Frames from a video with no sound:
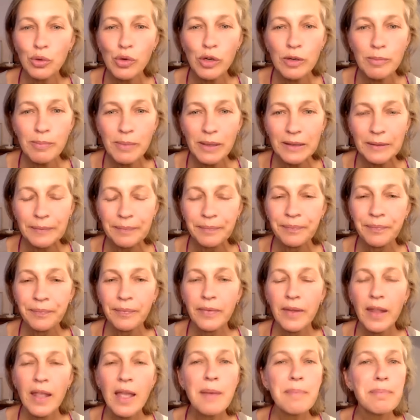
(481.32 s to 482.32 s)
abnormal.
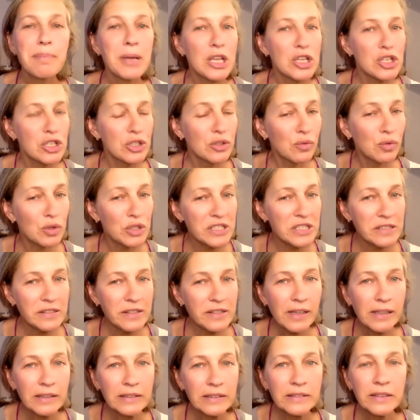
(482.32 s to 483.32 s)
Patient was
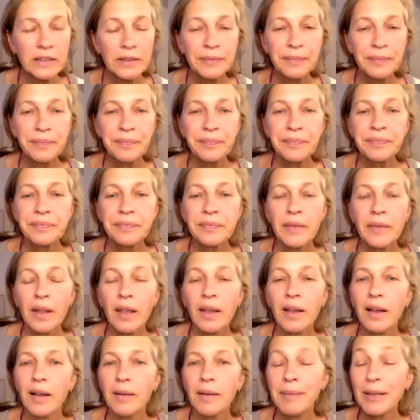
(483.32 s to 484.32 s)
stunned,
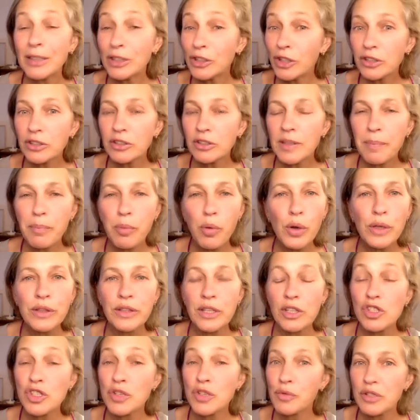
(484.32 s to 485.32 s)
but not to the
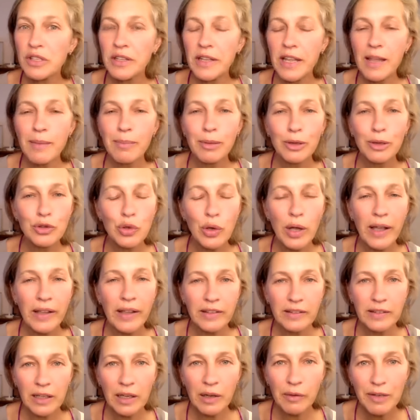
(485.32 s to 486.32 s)
point that she was able to
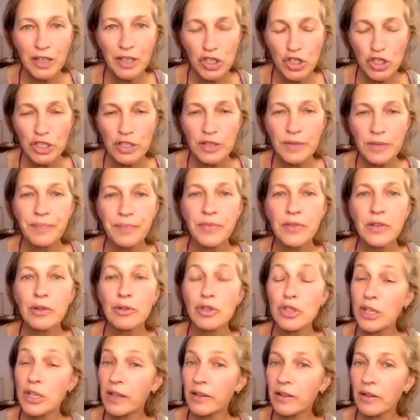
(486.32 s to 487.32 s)
ask the question.
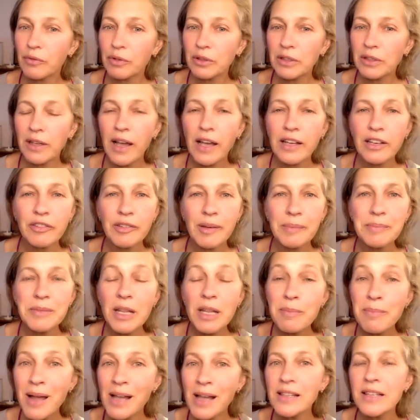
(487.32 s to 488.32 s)
So she asked what kind of
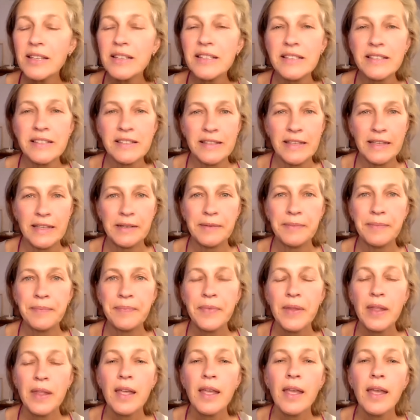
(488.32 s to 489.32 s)
abnormality is there?
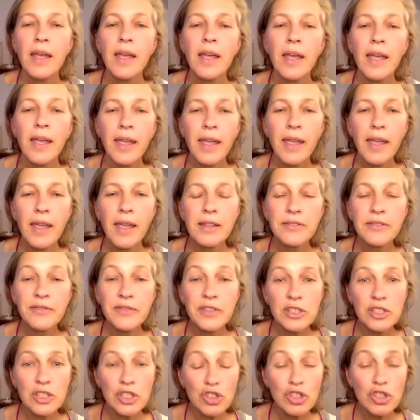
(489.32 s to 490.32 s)

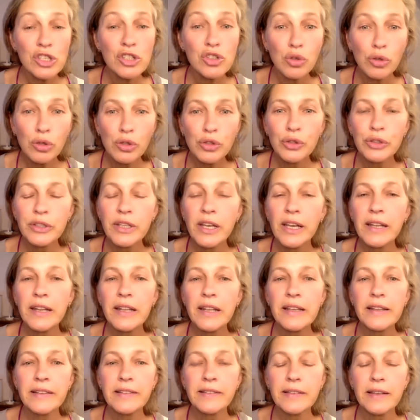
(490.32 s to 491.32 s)
And physician told her
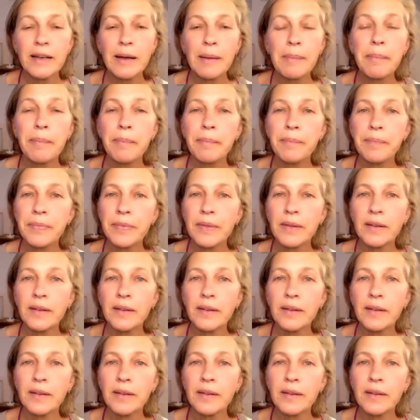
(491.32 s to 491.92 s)
that it's a, uh,